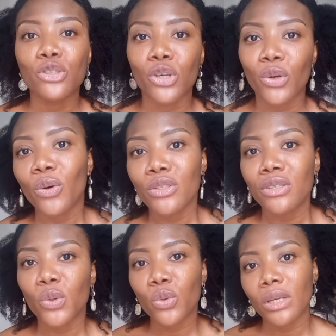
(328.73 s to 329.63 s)
So you want
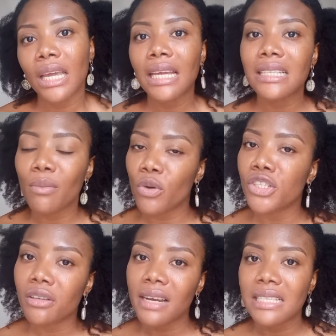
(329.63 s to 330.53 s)
to create a
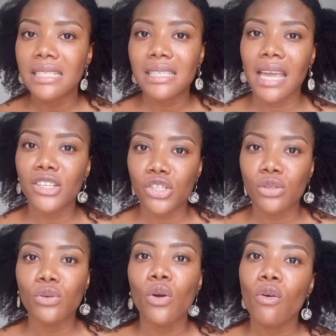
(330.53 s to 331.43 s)
moisturizing
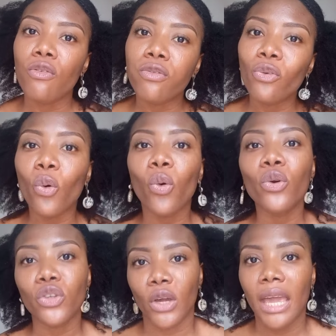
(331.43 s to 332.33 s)
schedule
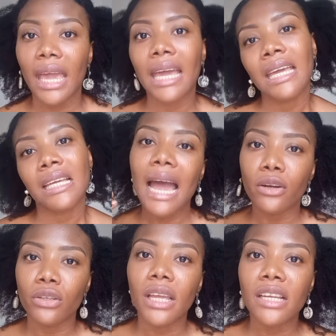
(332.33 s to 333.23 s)
for your hair,
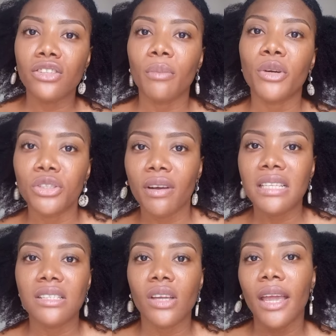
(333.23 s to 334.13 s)
and on days you're
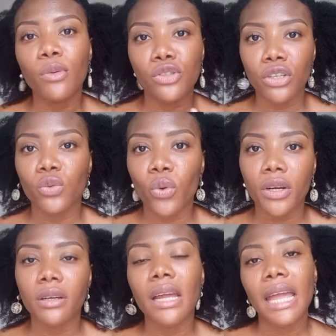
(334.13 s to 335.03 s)
moisturizing your hair with just
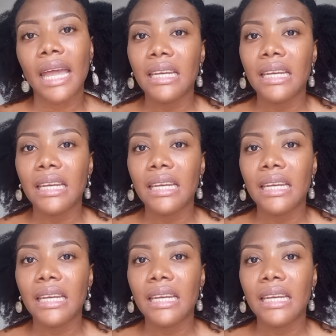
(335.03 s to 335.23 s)
water,